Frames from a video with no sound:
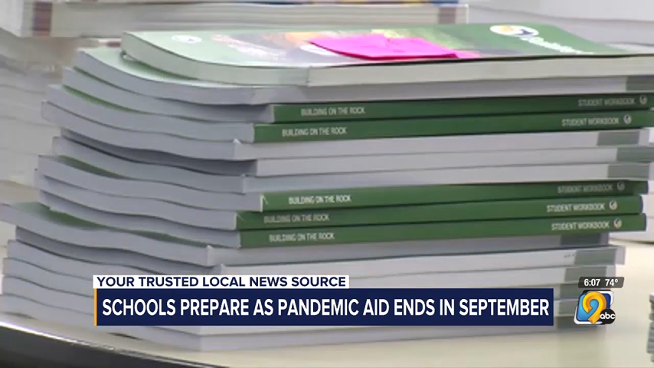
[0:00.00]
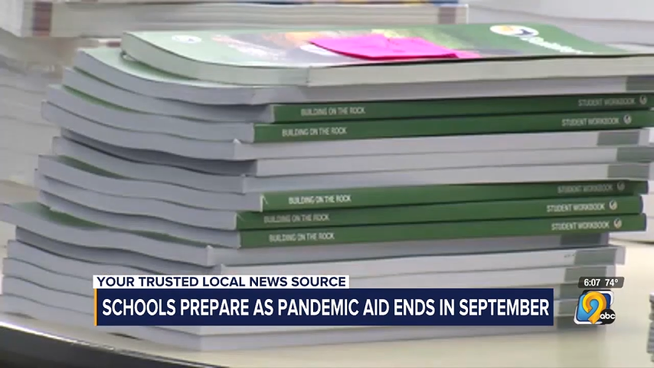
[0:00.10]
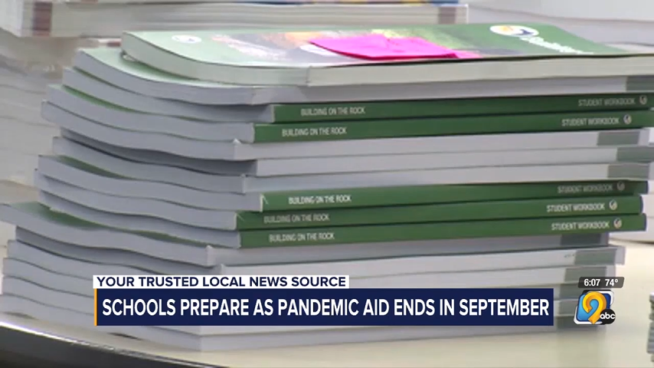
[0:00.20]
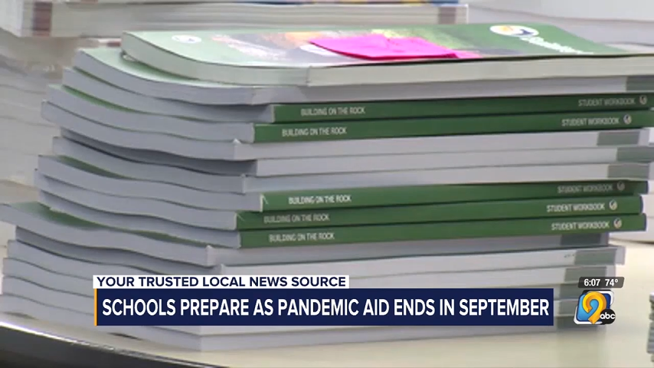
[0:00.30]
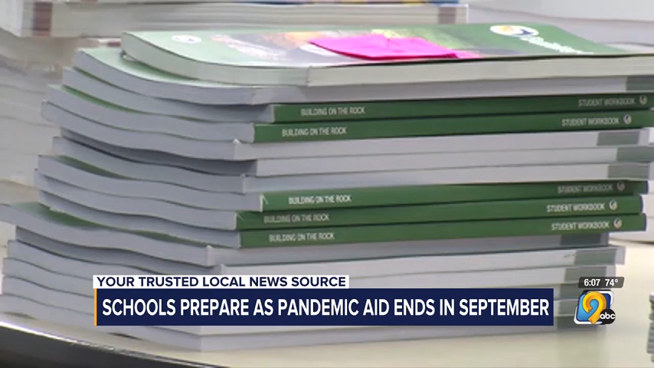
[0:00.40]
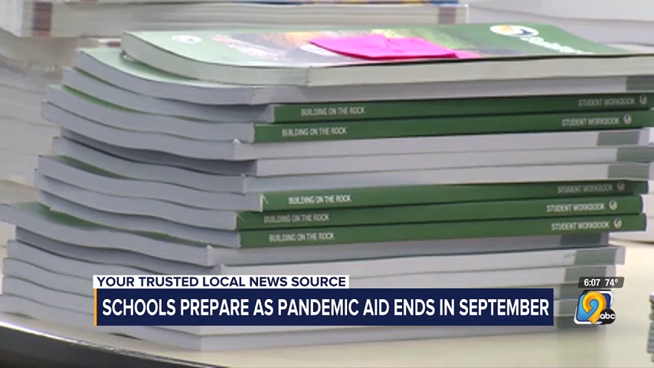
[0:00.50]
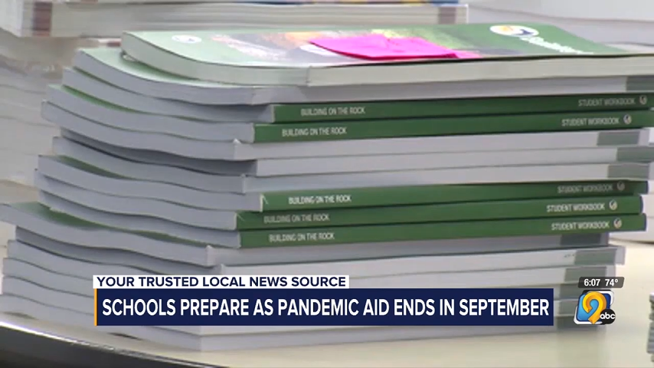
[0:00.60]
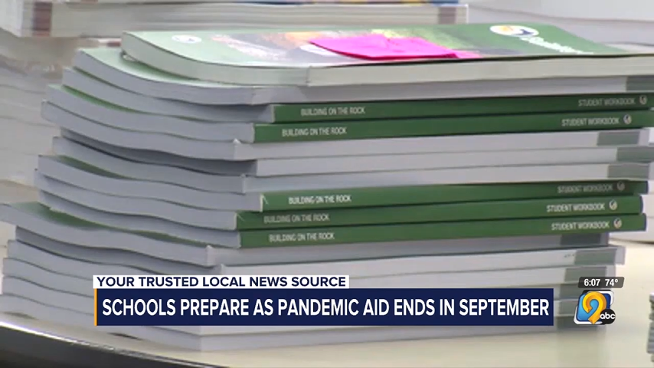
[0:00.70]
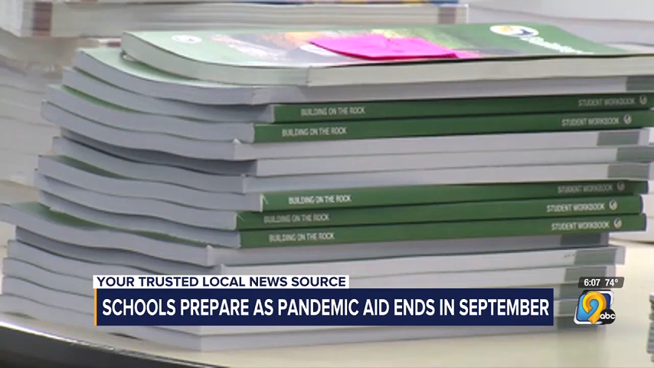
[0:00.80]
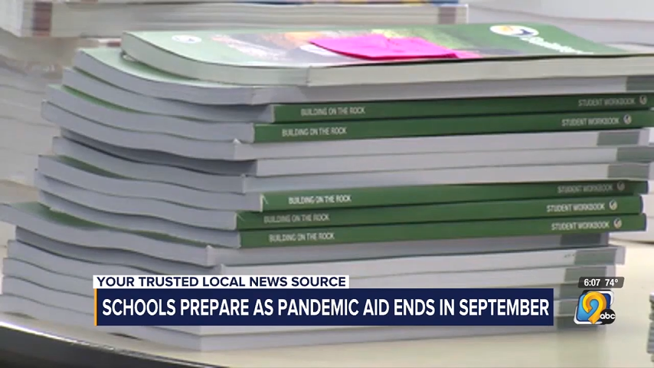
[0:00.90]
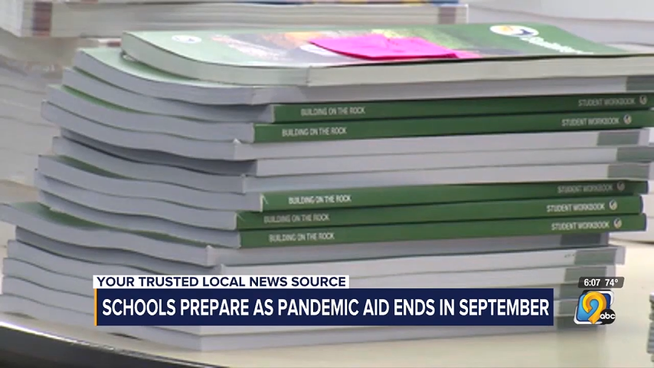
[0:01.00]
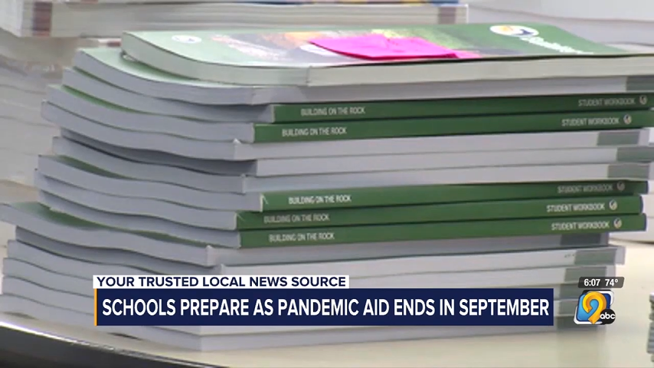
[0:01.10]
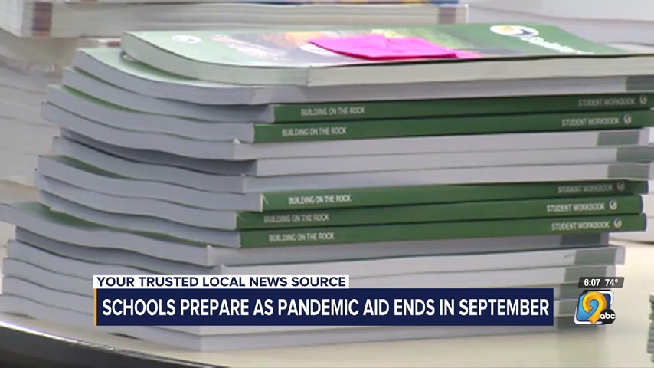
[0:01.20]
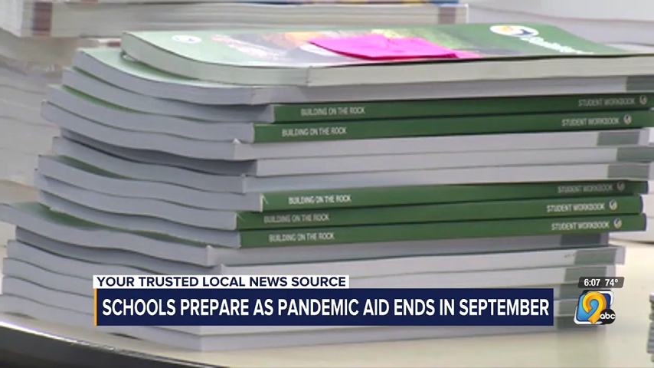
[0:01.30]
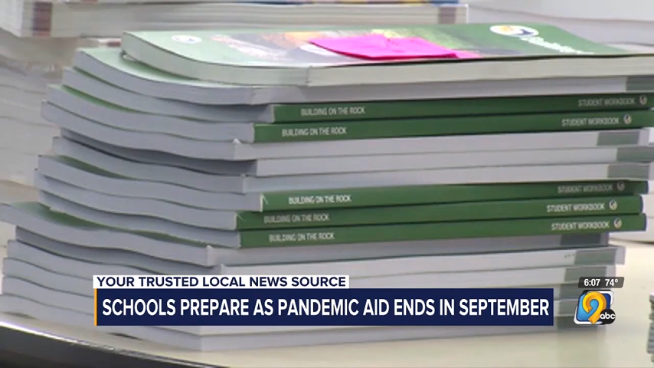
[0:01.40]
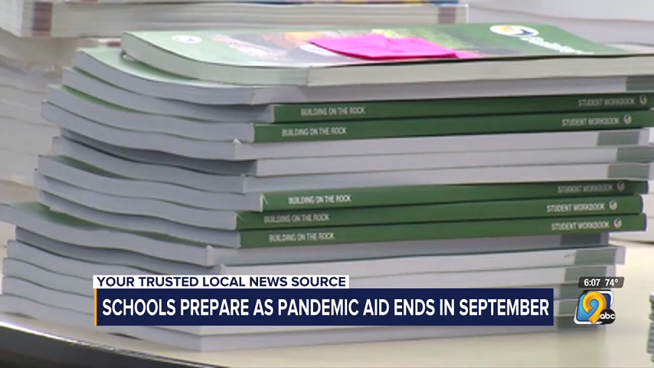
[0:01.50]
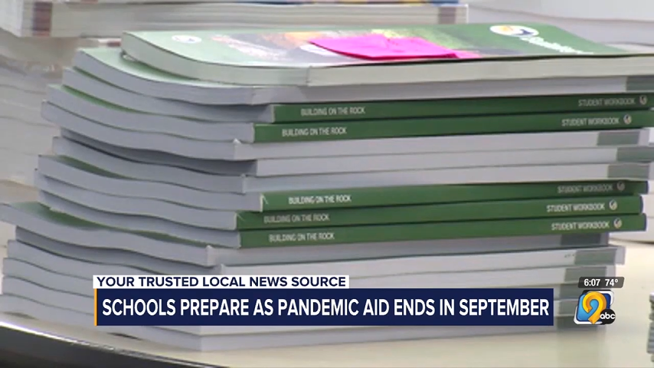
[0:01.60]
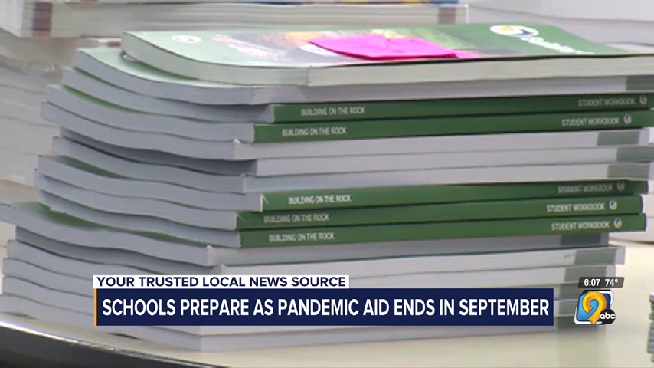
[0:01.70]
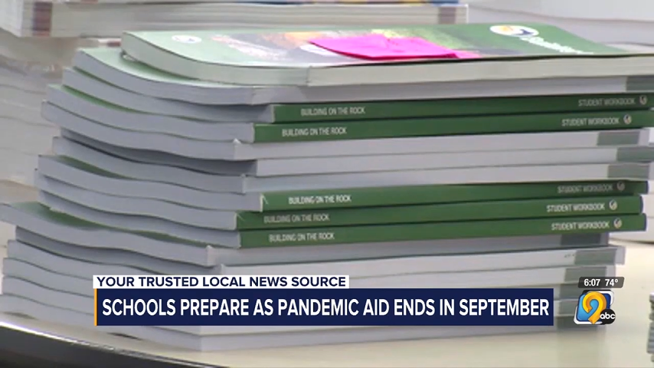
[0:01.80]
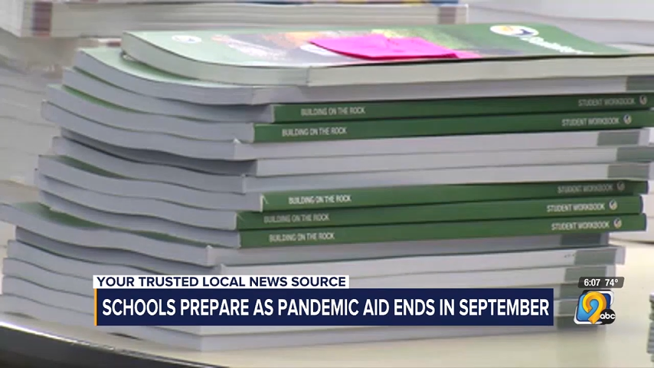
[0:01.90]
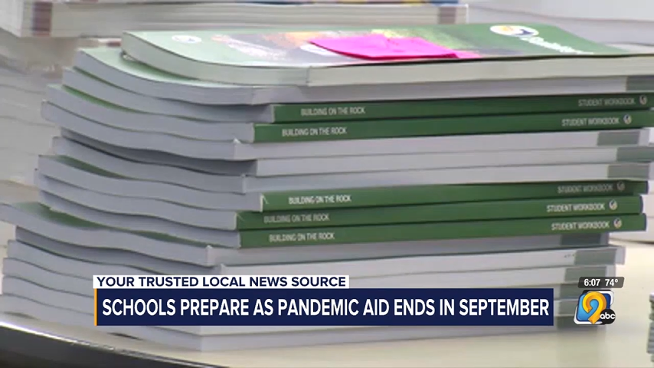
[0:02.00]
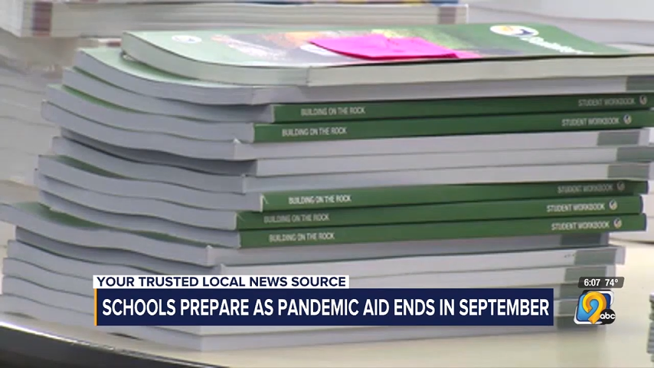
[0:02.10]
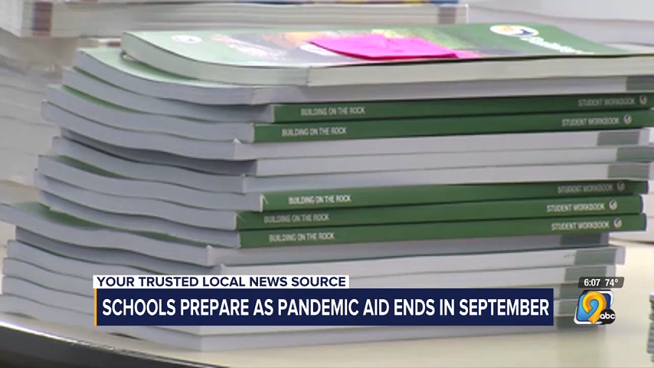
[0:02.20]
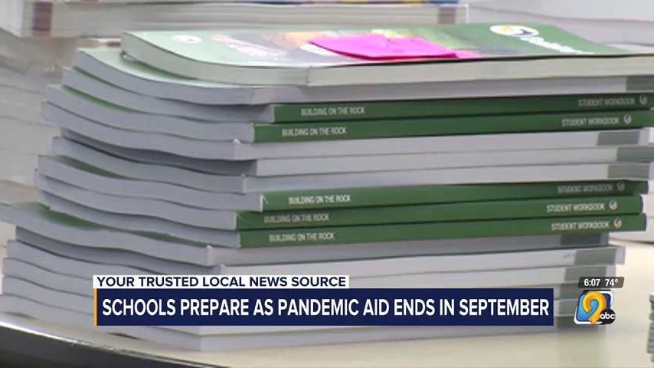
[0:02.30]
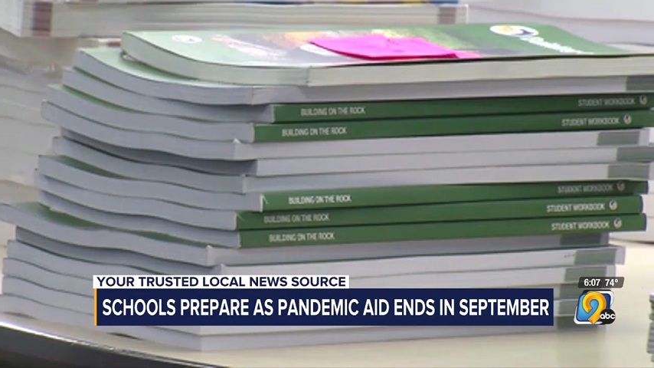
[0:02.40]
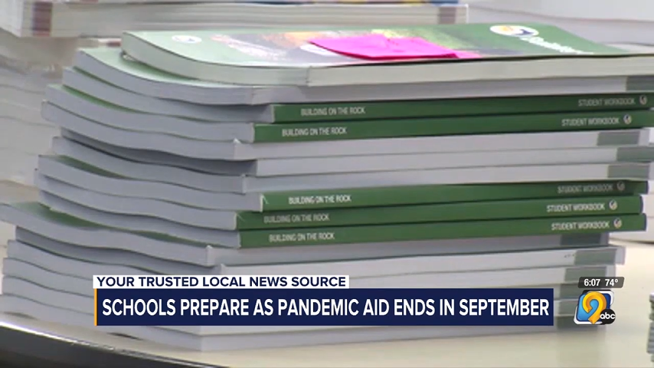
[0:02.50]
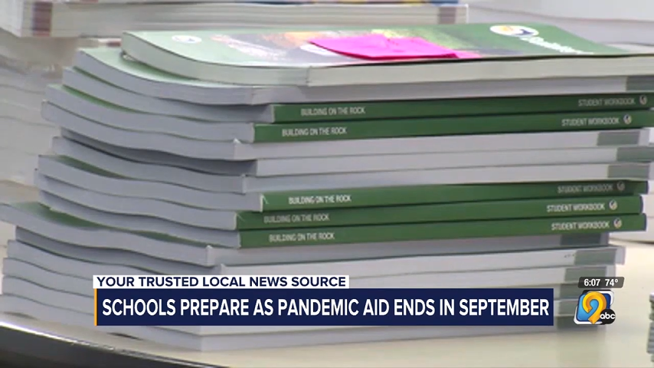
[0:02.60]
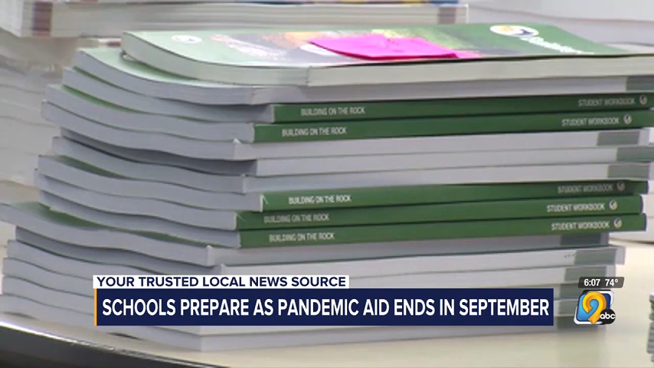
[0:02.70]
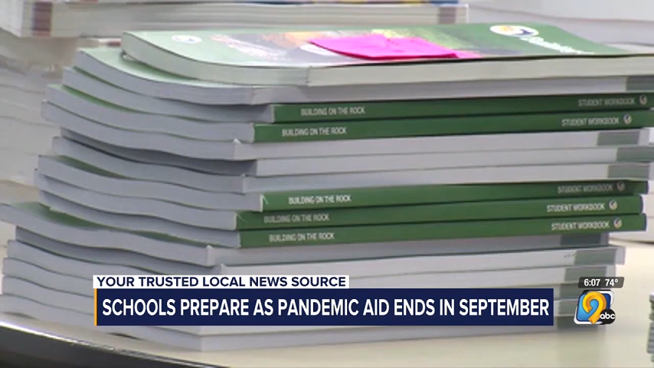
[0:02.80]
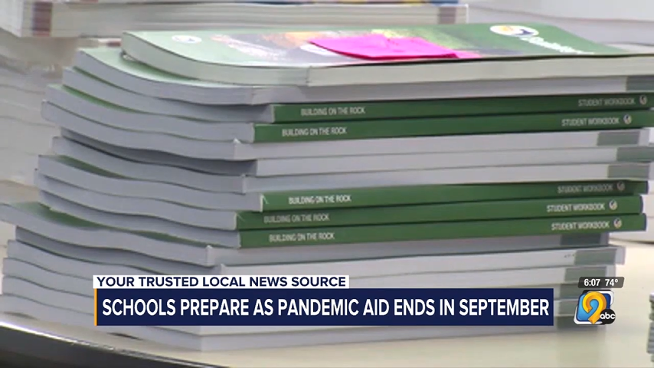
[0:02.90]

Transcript: Nobody's mouth can be seen.